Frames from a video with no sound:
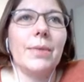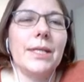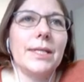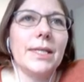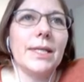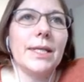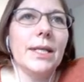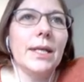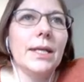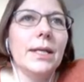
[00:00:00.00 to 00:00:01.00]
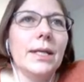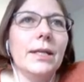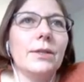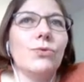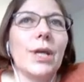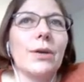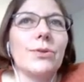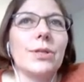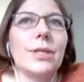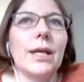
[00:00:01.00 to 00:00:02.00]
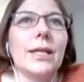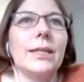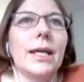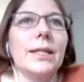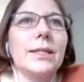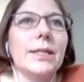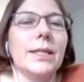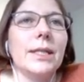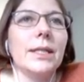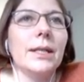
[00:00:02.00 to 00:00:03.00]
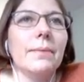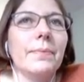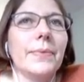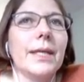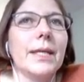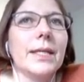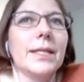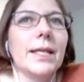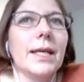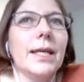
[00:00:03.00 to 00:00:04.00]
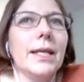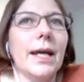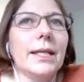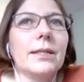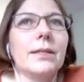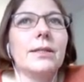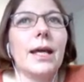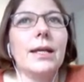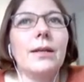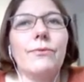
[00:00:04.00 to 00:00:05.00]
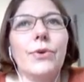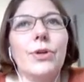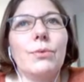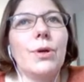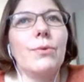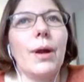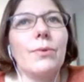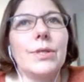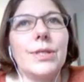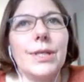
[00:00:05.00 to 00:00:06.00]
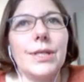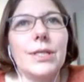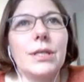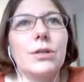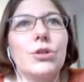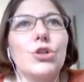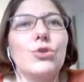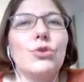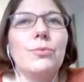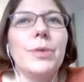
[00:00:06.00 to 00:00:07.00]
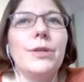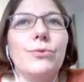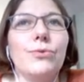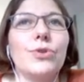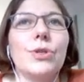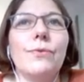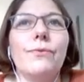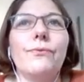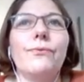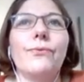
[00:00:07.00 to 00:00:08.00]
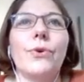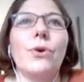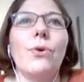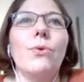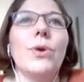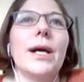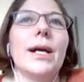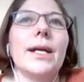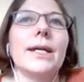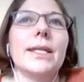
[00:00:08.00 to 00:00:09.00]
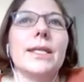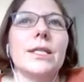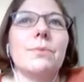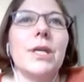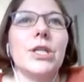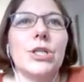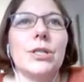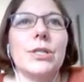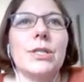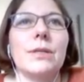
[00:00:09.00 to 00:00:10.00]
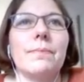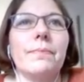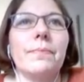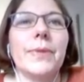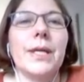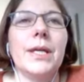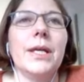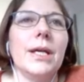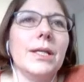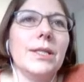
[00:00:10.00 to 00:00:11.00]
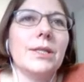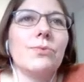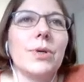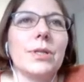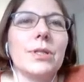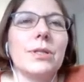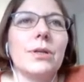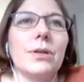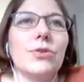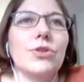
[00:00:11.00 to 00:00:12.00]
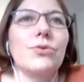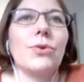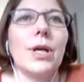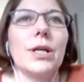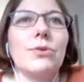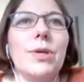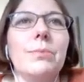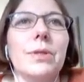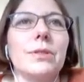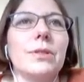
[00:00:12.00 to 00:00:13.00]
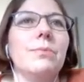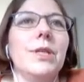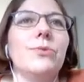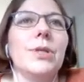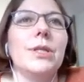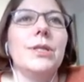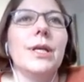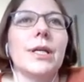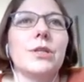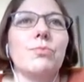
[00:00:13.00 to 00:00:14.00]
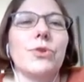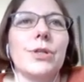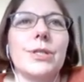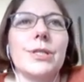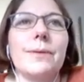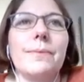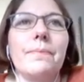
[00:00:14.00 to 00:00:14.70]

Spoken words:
Medicine in 2019 say that a tidal volume around 6 should be used for all ARDS patients. And this was a strong agreement between the experts.